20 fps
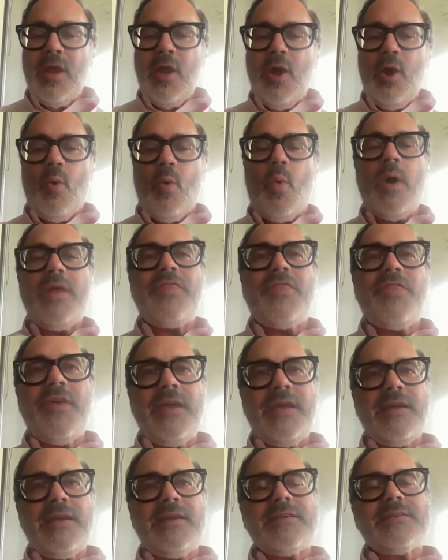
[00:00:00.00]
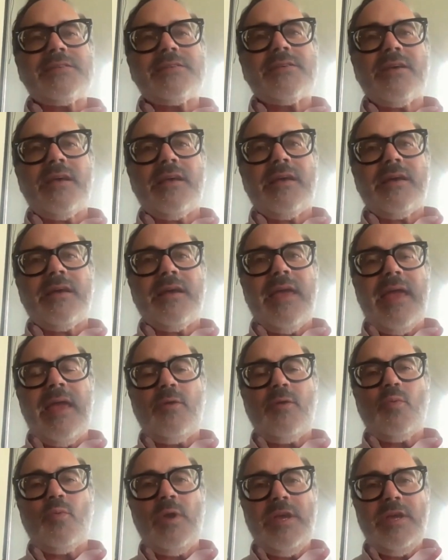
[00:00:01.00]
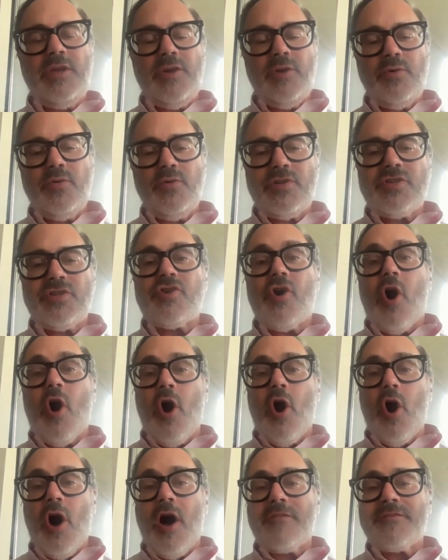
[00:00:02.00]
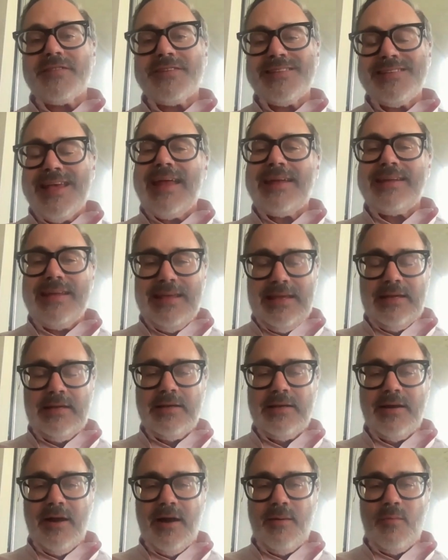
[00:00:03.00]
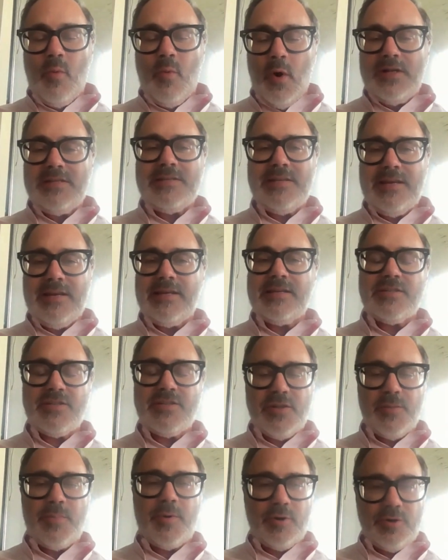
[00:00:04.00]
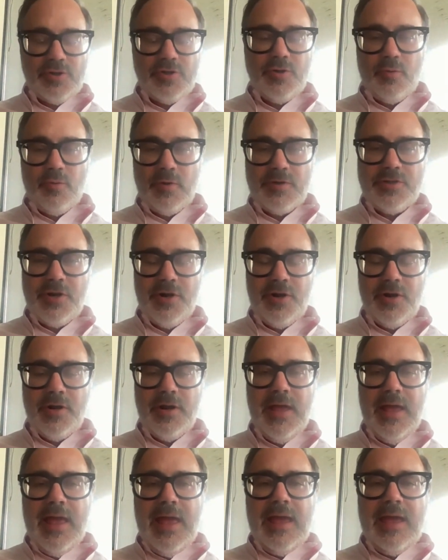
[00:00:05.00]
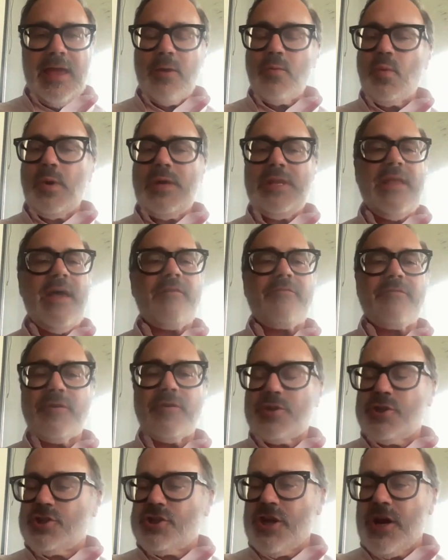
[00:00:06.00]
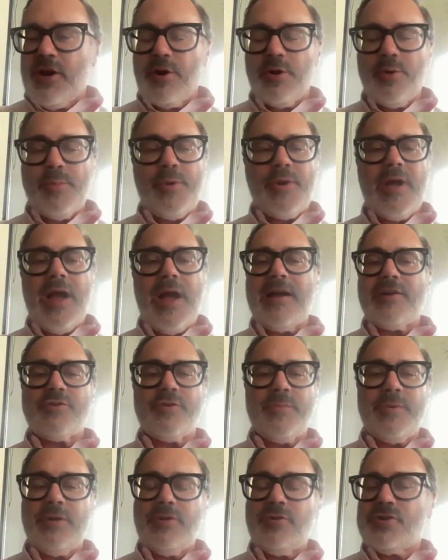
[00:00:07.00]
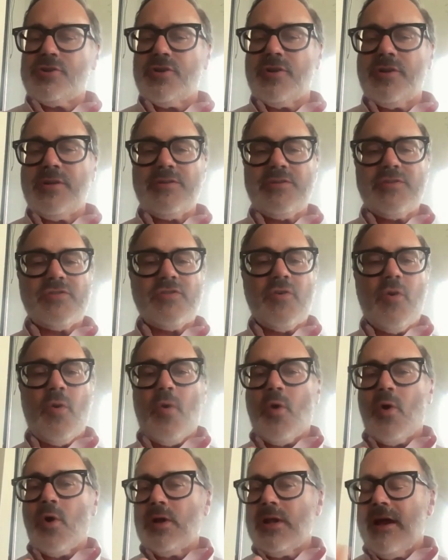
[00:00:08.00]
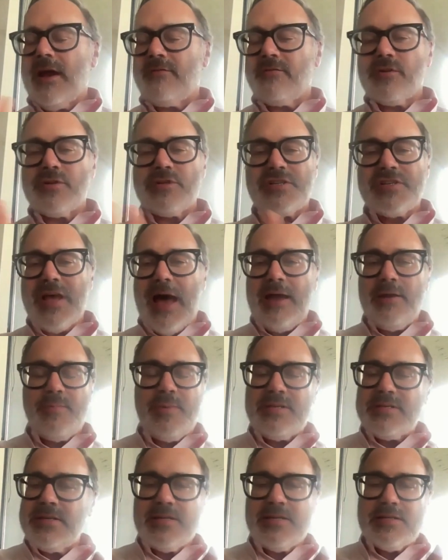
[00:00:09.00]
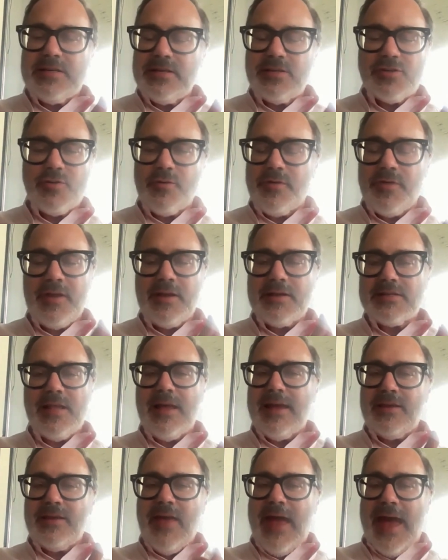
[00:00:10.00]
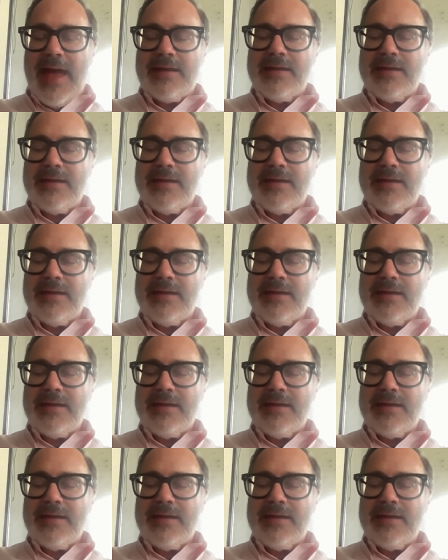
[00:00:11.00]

what things can we use to offset income once it hits the personal return? Can we leverage charitable contributions or leverage side businesses or things like that?